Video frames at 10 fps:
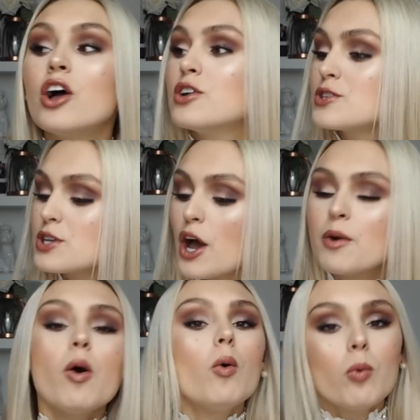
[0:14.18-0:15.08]

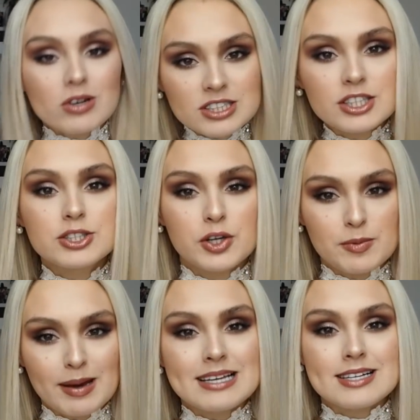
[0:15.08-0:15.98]
So what are the two
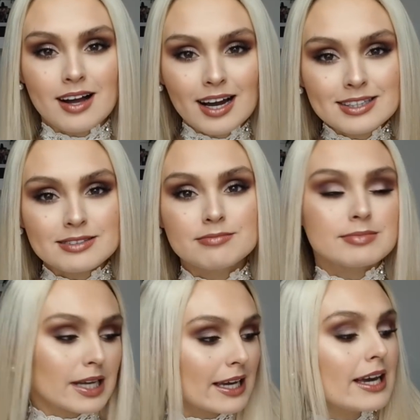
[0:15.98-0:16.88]
basic
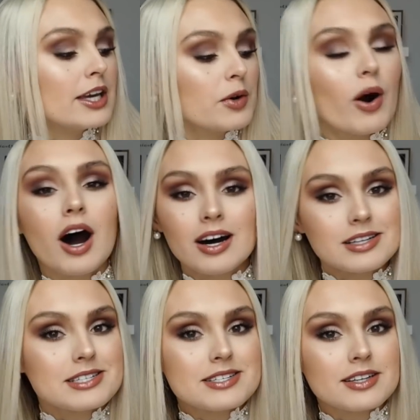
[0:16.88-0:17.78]
items, I hear you
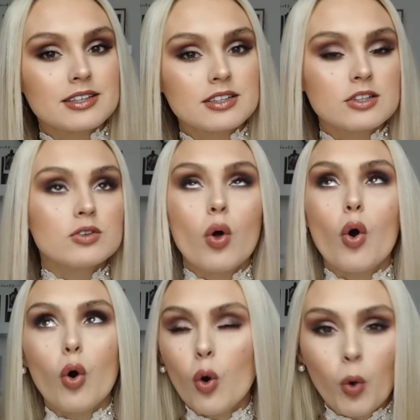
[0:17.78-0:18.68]
ask?
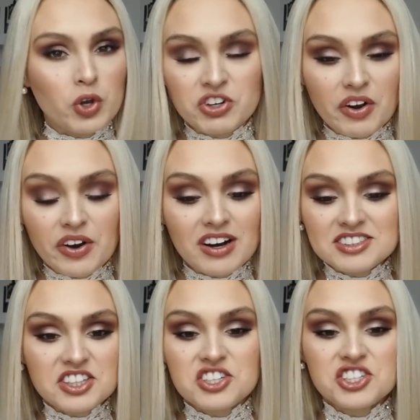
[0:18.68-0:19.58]
Or you don't
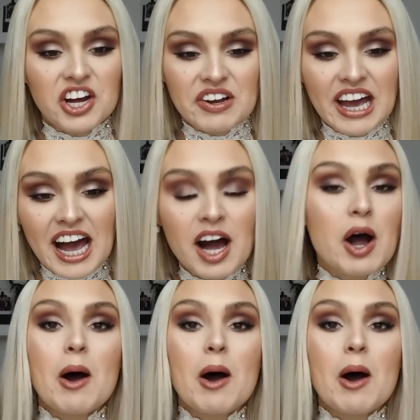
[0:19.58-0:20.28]
ask because you don't care.